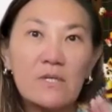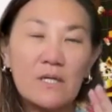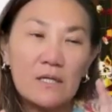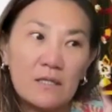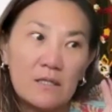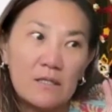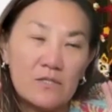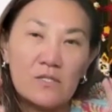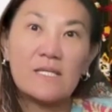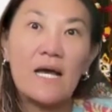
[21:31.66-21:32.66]
a
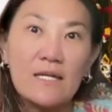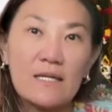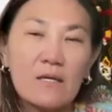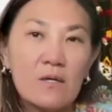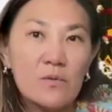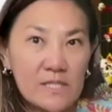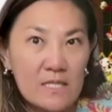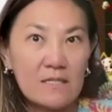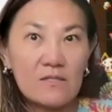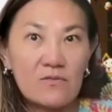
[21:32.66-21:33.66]
society was
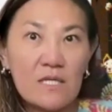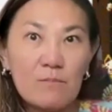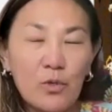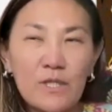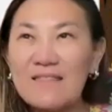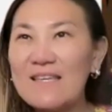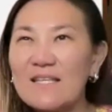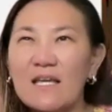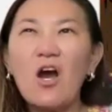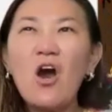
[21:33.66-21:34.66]
seen as really important. Things
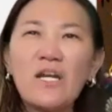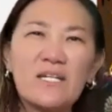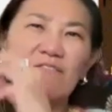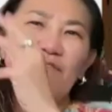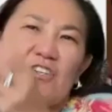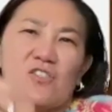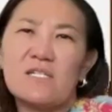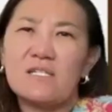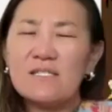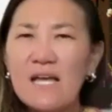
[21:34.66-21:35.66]
like art and fashion
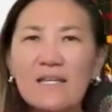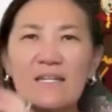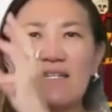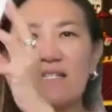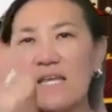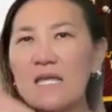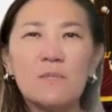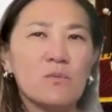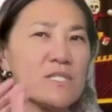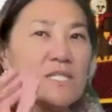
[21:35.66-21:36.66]
and design and
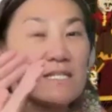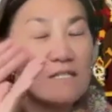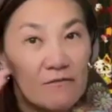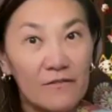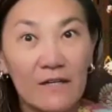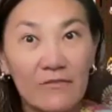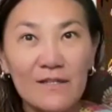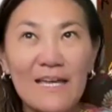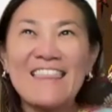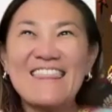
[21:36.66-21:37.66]
entertainment were seen as fluff.
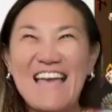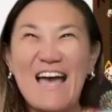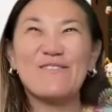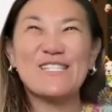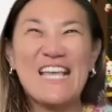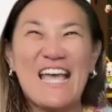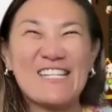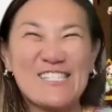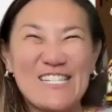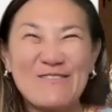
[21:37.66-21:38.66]
And that was
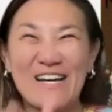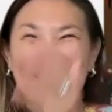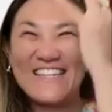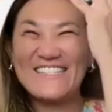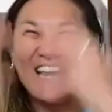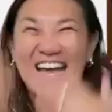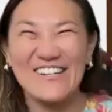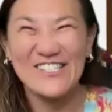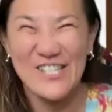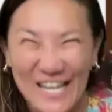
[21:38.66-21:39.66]
actually what the
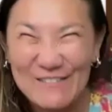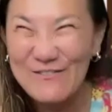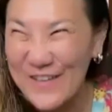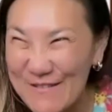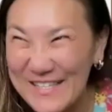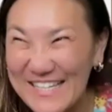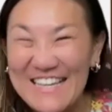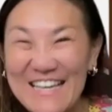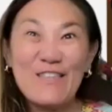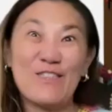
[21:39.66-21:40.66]
entire Chen family
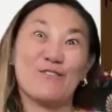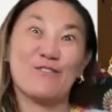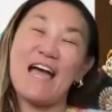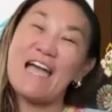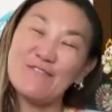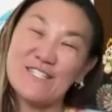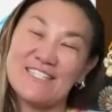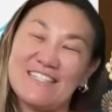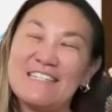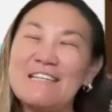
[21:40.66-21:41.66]
thrived
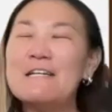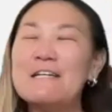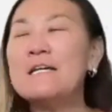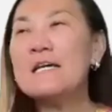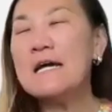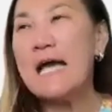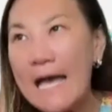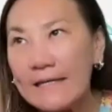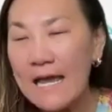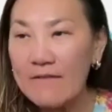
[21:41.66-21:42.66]
in.
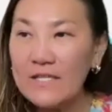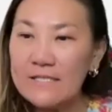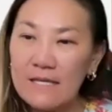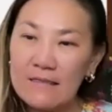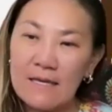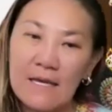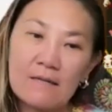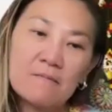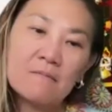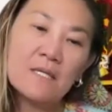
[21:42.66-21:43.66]
And having said
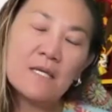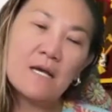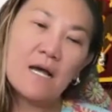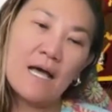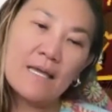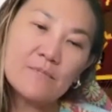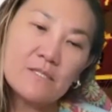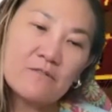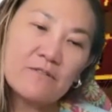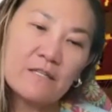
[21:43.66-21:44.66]
that, I'm
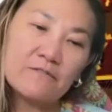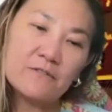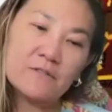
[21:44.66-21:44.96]
so thankful